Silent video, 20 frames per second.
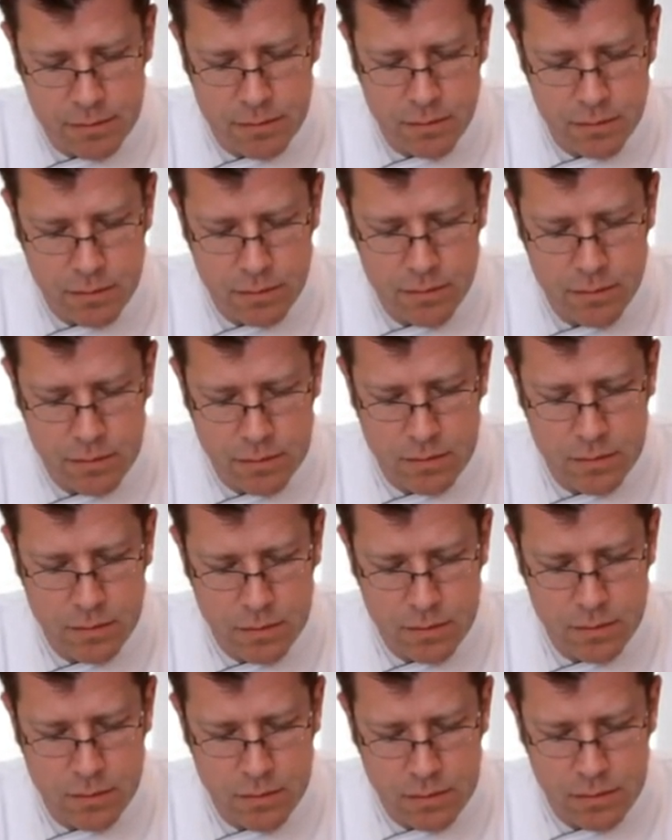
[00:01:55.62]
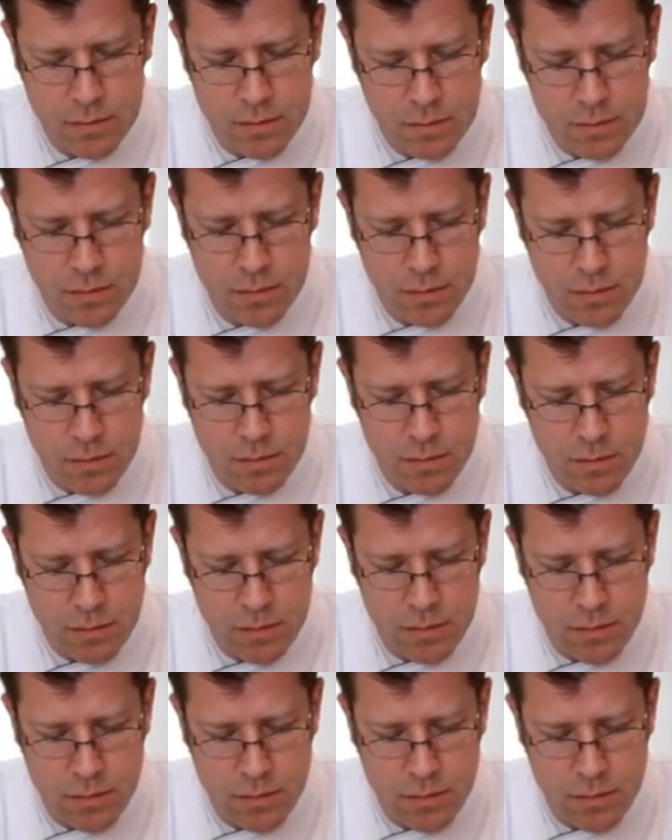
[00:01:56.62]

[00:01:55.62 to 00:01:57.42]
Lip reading: Nothing is said.